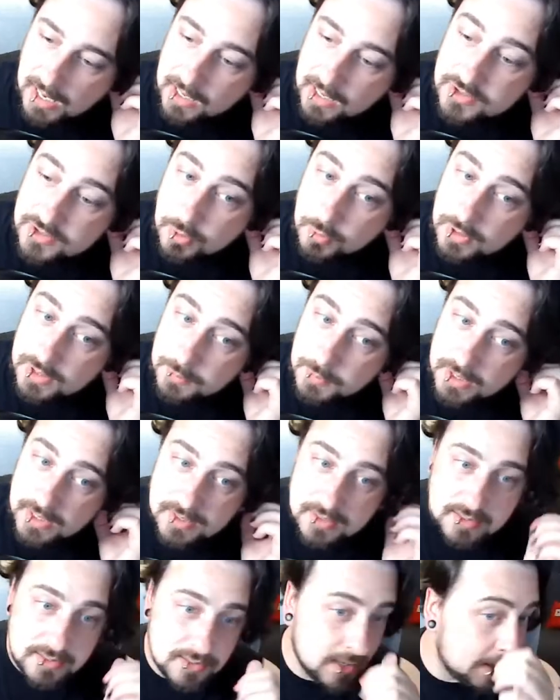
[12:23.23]
And so we'd be
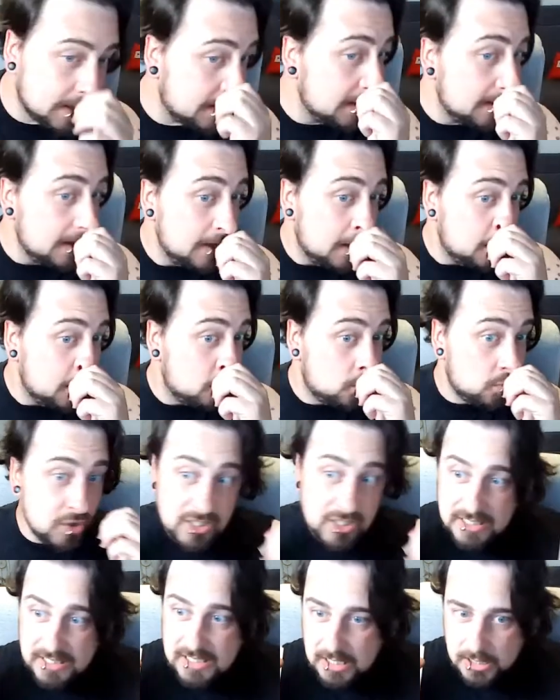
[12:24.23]
in this like
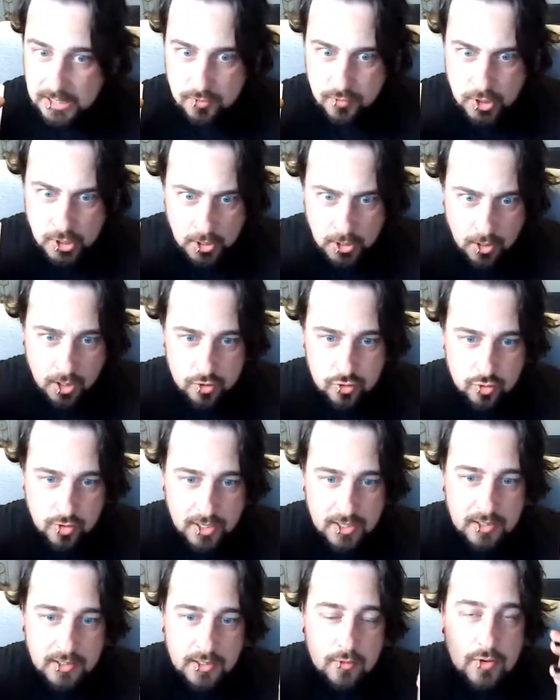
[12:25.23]
really kind of
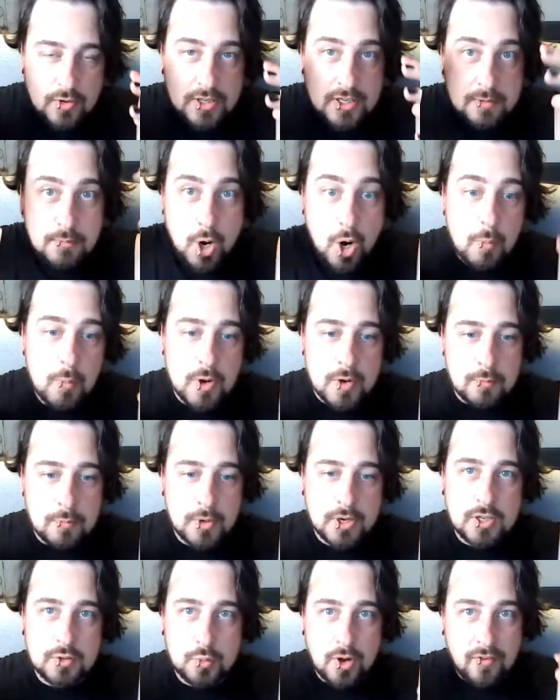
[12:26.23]
adrenaline-ridden moment
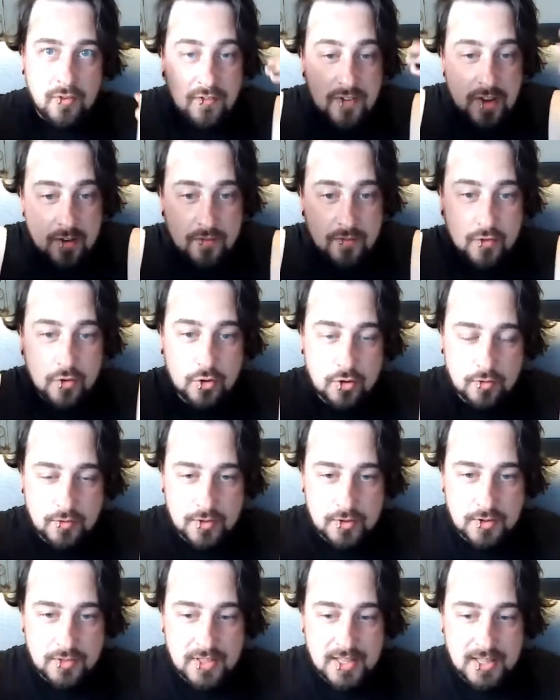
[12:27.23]
because we're fearful of
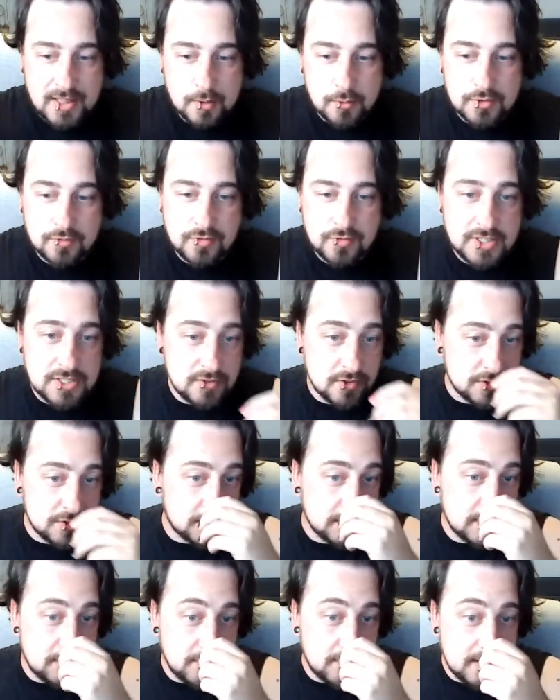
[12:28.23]
the thing that was in front of us or
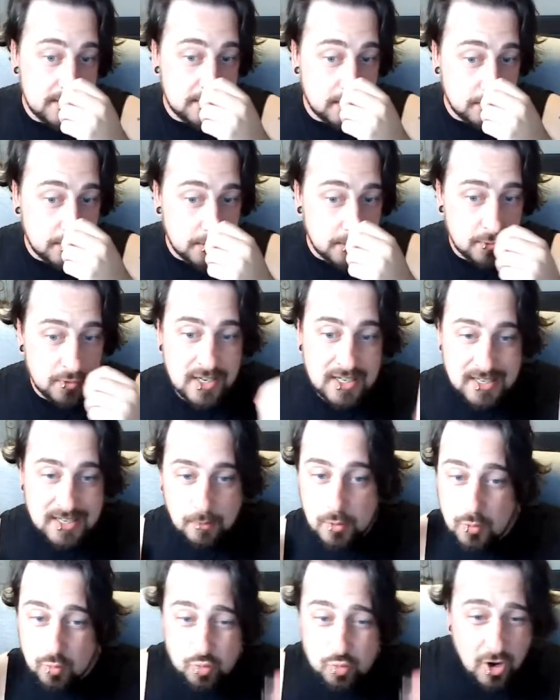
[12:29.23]
the event that we were in. And
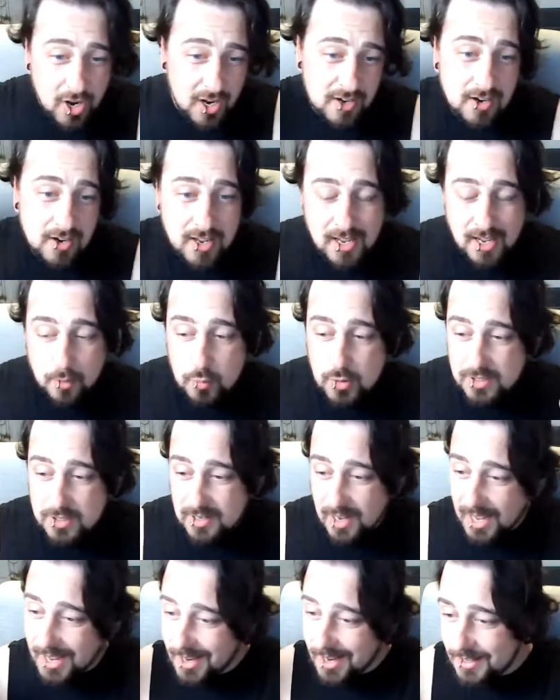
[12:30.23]
we run and we'd
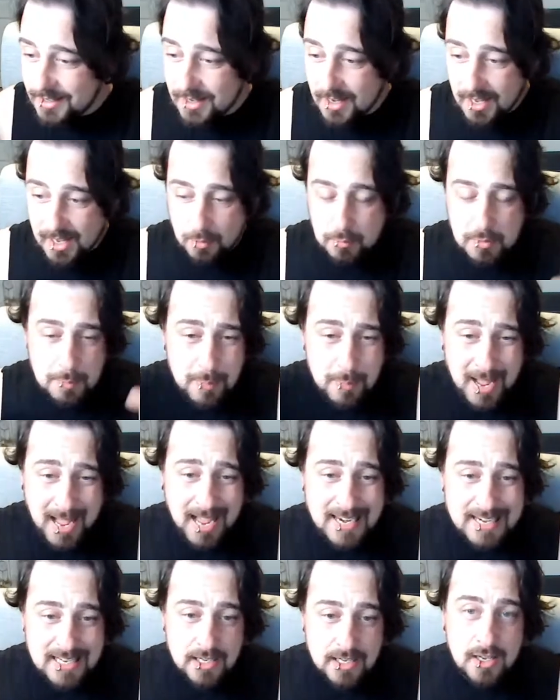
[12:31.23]
hide and we'd
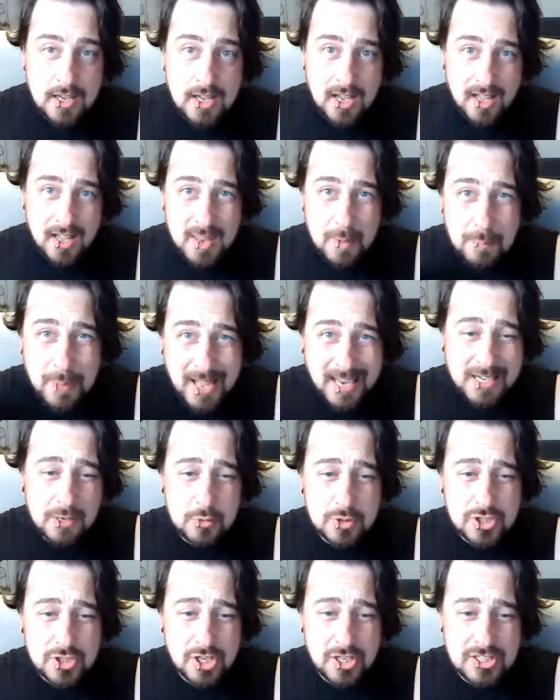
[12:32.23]
panic. And that panic
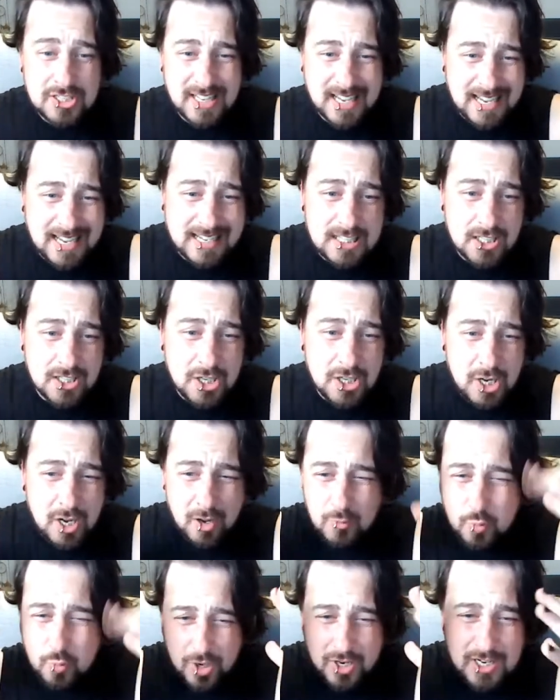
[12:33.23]
would turn into anger
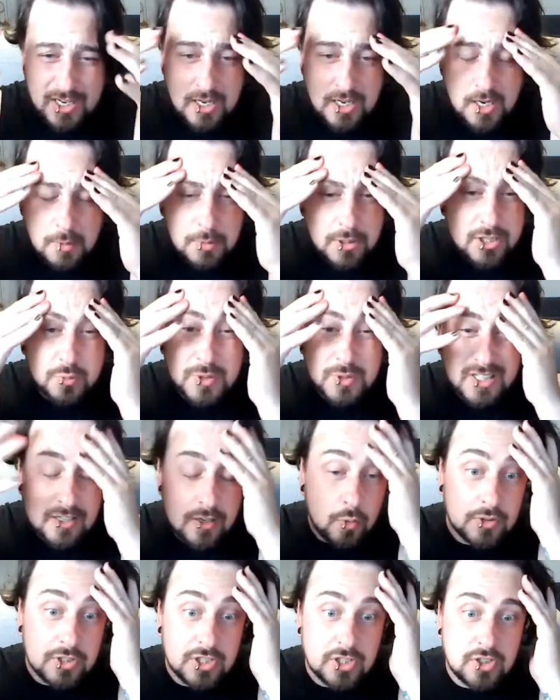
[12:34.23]
and worry because we didn't
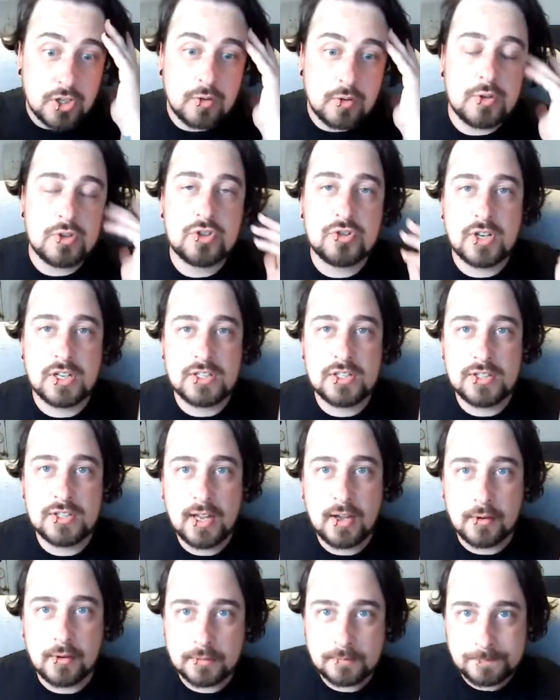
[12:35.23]
know what to do and it would stress us
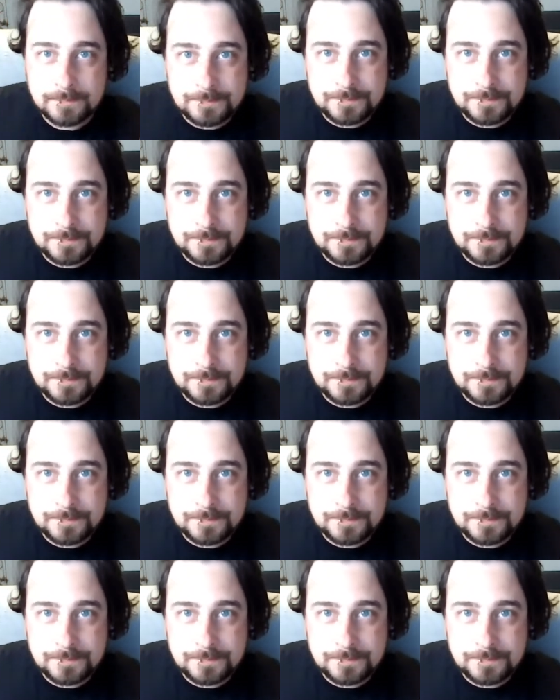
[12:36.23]
out.